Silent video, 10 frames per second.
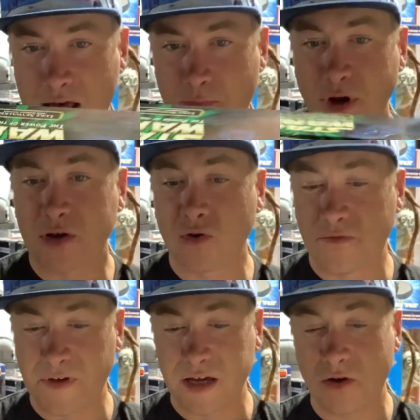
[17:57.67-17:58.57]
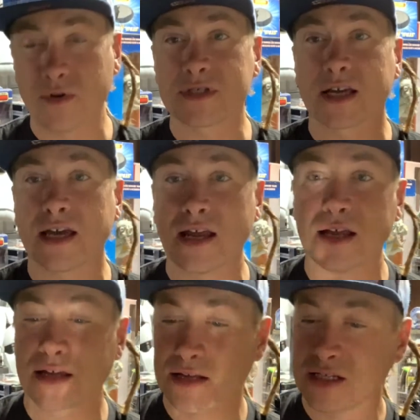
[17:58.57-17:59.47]
Pretty cool figure. Once again, I
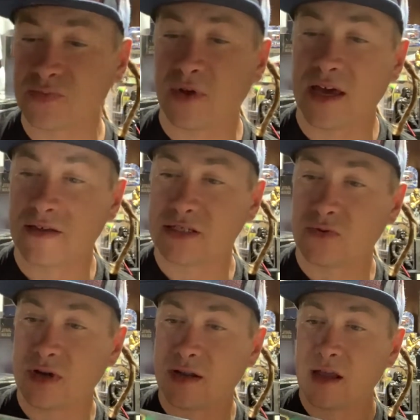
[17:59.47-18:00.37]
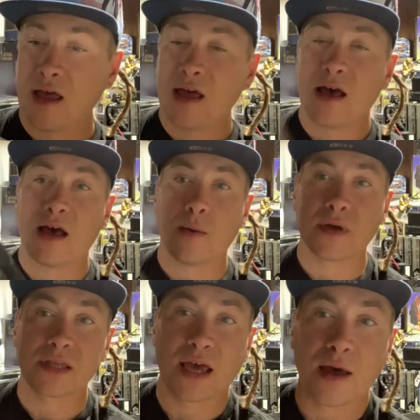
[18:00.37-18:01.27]
did display this one, but
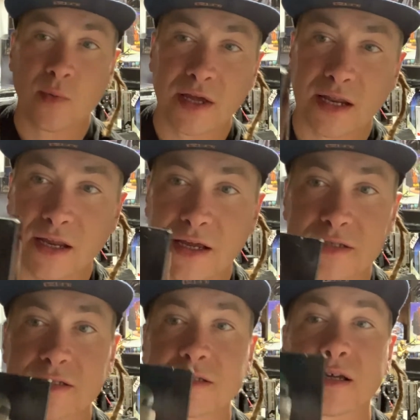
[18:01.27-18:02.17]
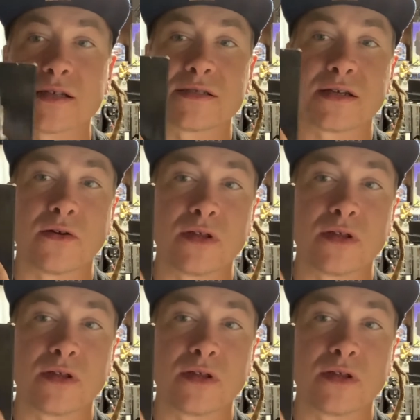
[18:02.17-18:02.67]
the helmet, it's still in